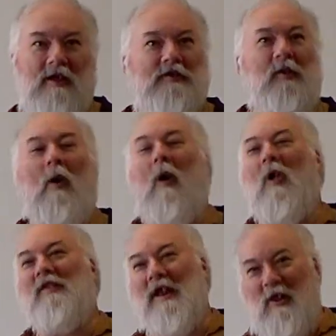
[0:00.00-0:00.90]
So
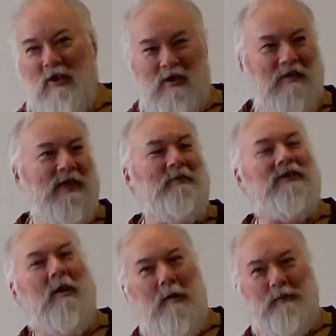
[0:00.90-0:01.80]
all day long, they would
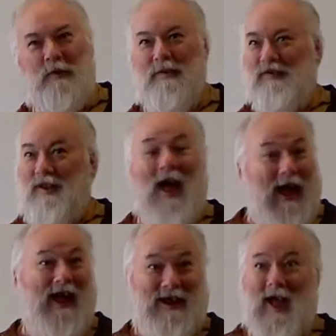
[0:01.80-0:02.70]
come up to him and say,
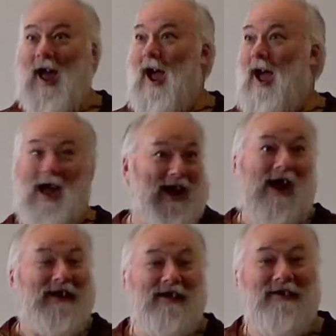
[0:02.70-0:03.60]
"Hi,
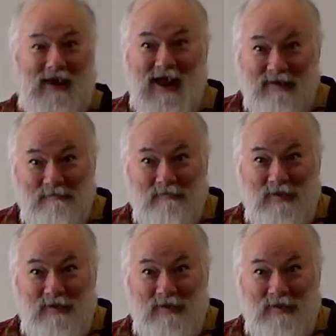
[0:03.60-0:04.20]
I need a name."